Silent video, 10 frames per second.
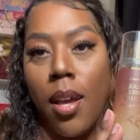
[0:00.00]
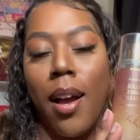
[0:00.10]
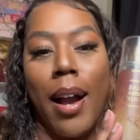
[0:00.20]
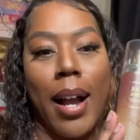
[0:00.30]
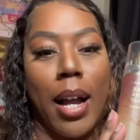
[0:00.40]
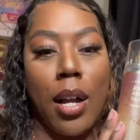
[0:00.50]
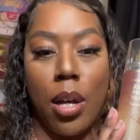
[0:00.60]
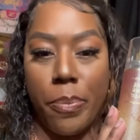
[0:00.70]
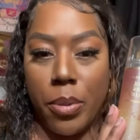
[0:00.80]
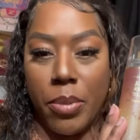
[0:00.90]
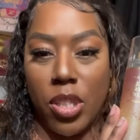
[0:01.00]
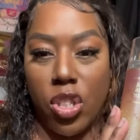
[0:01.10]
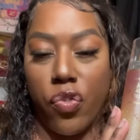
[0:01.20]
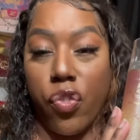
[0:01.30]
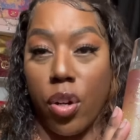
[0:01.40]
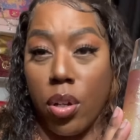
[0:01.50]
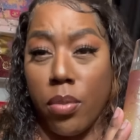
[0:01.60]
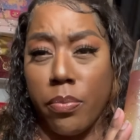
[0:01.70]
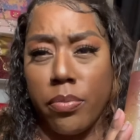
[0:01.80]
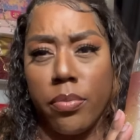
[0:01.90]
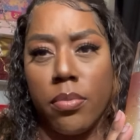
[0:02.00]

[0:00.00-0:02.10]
I got compliments from